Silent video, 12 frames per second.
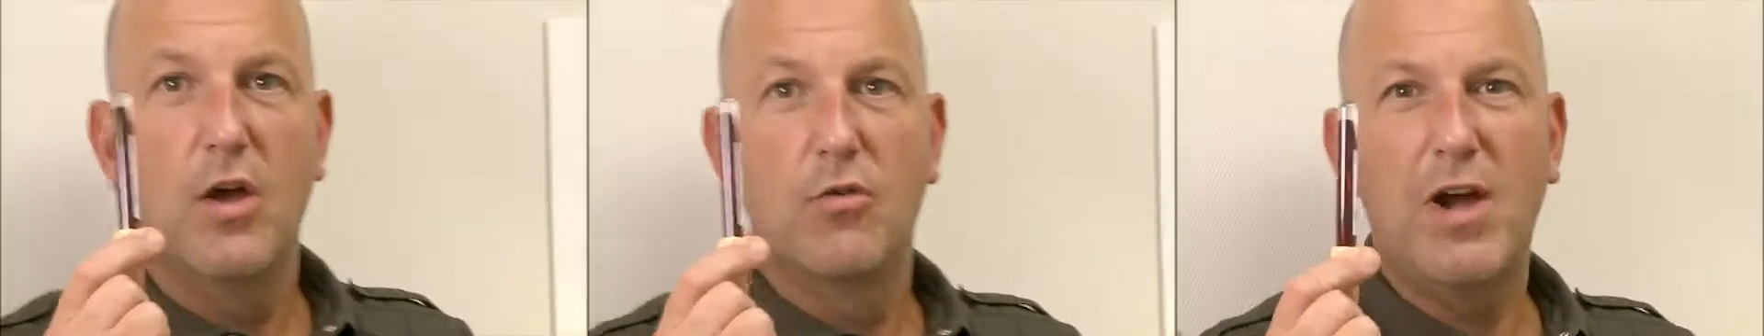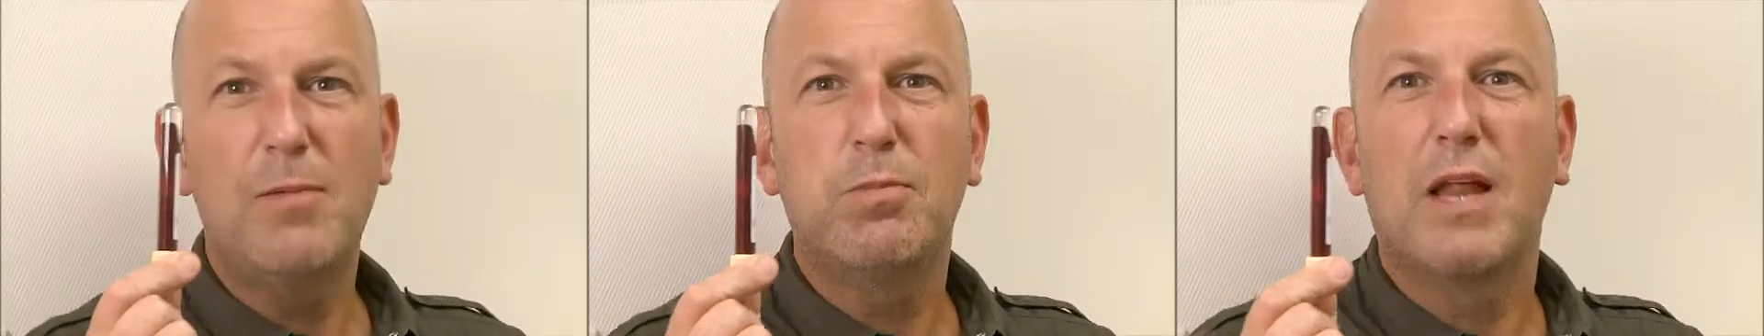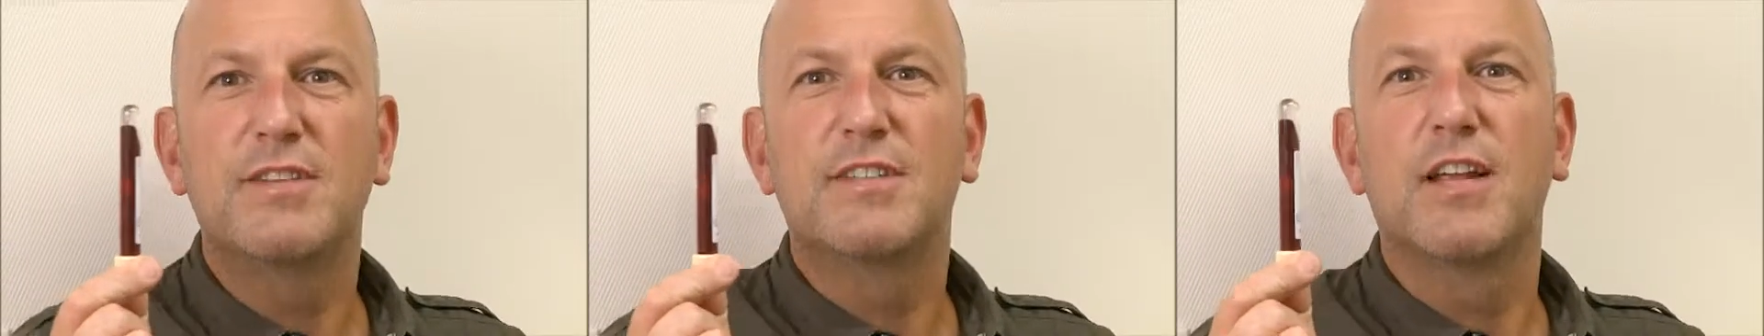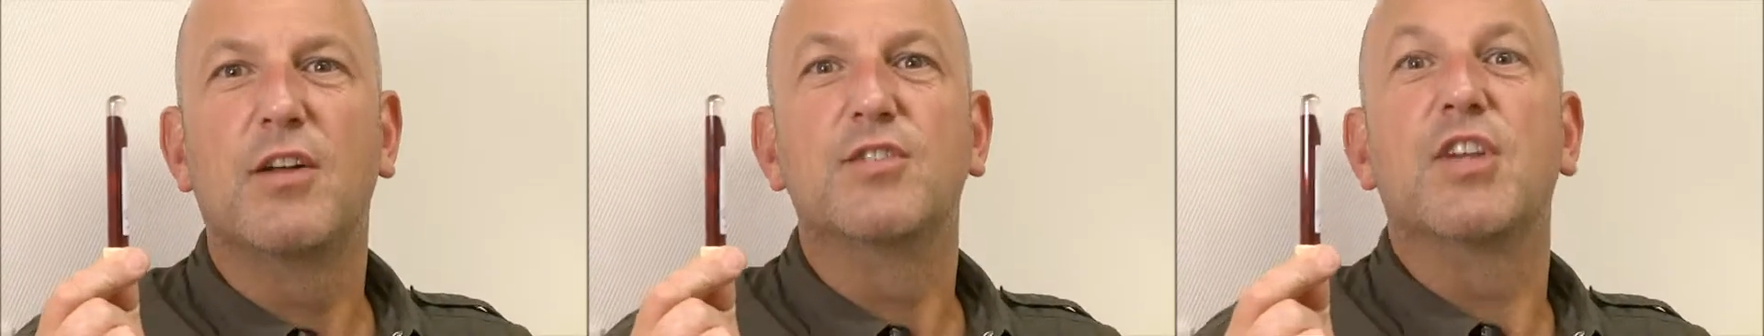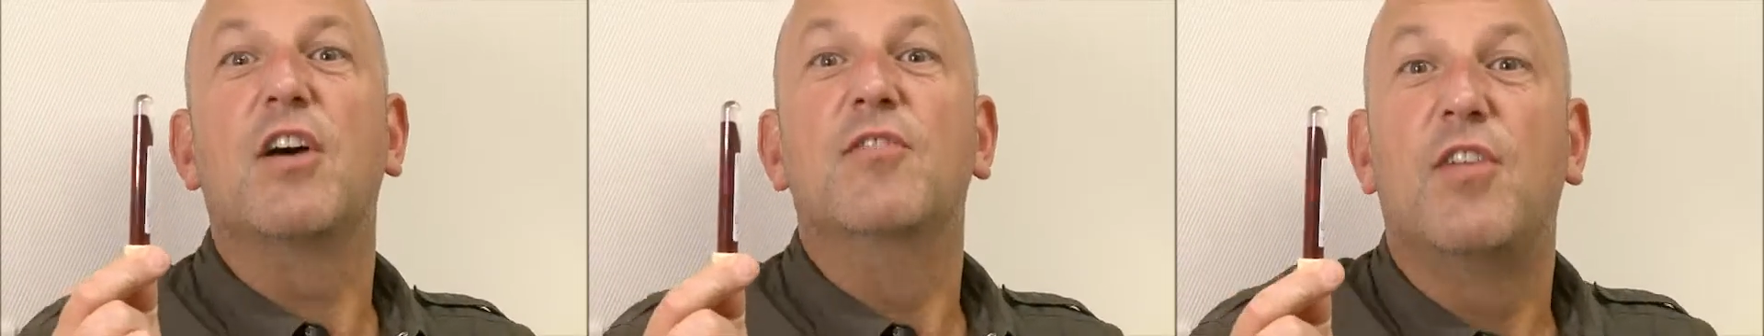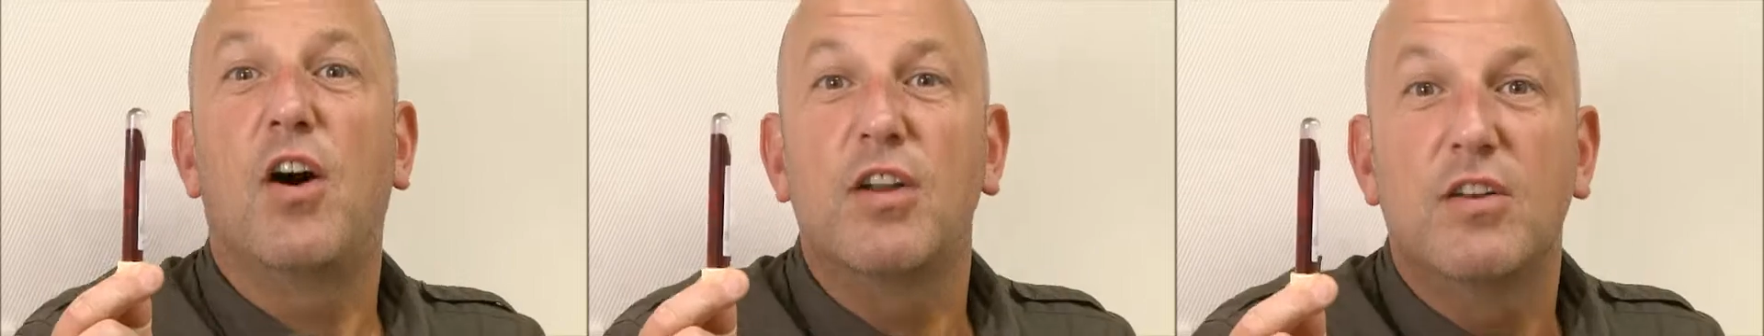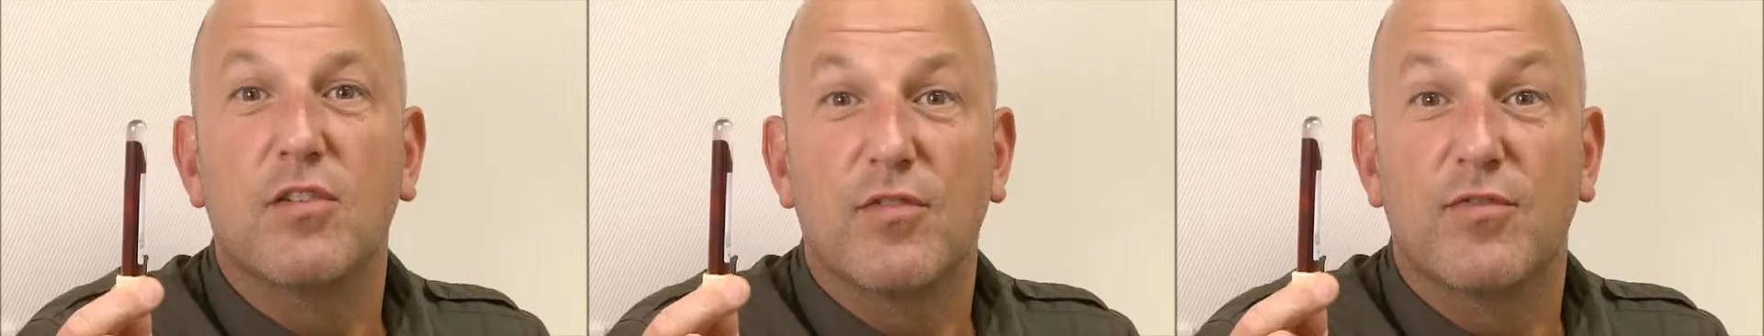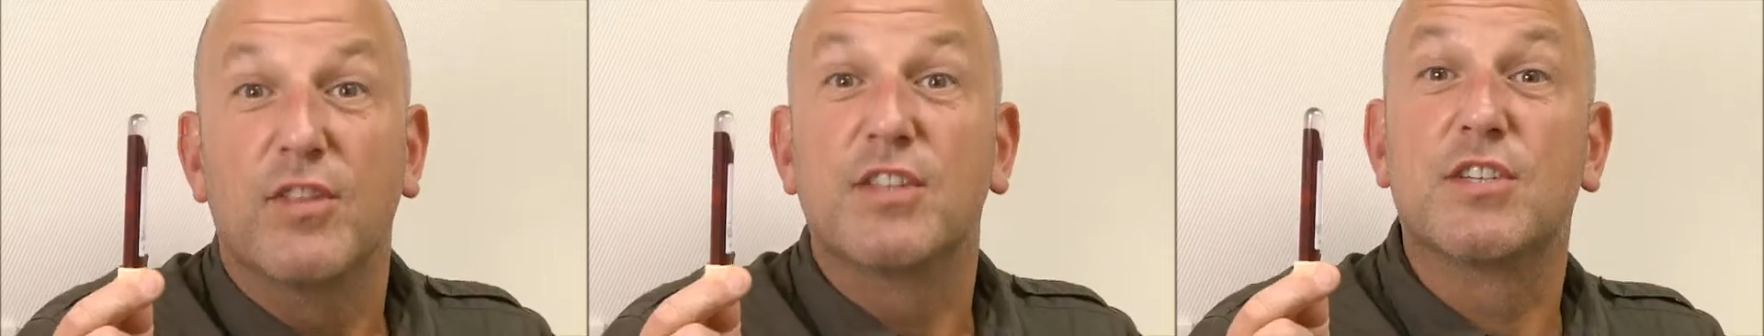Red blood cells are vital
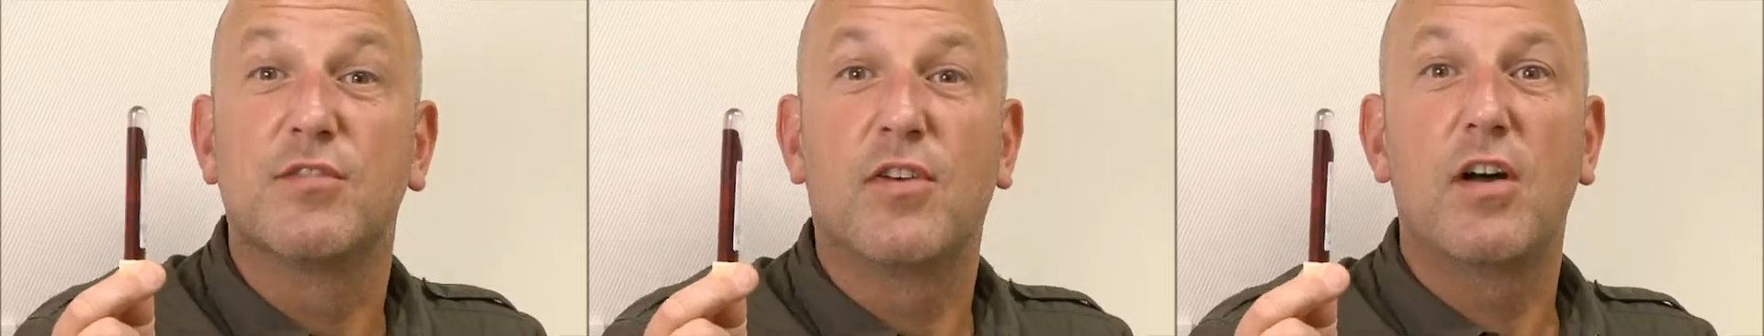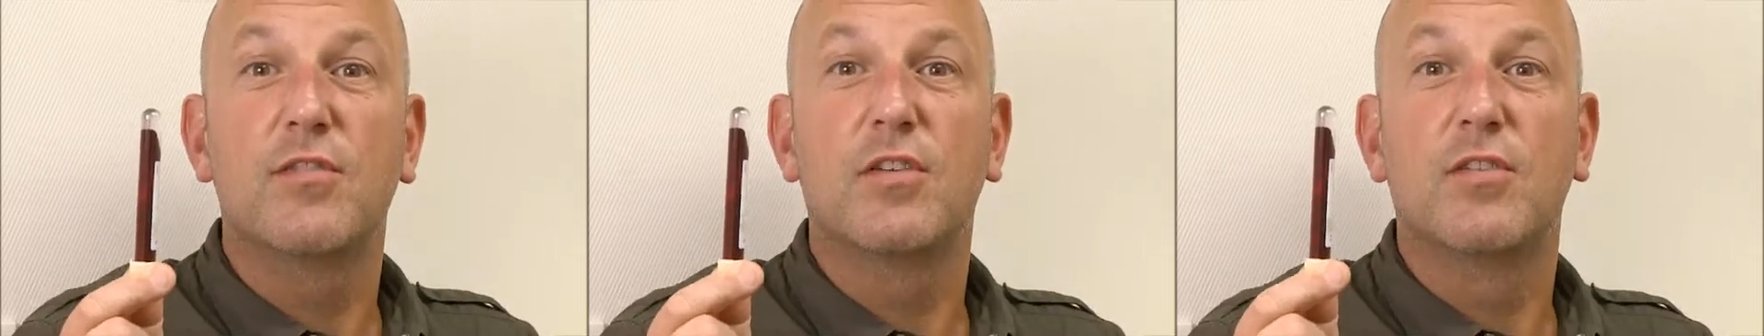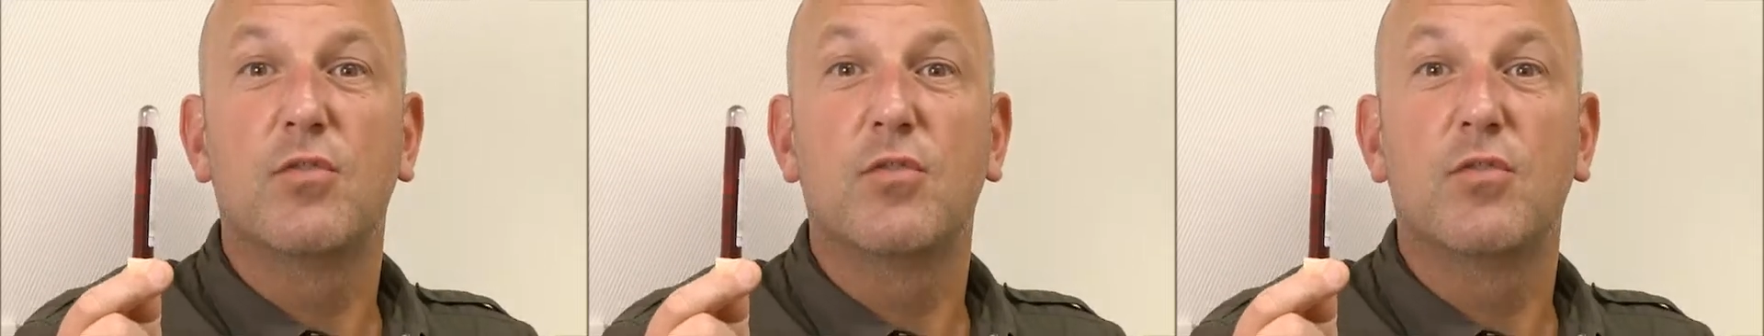for the survival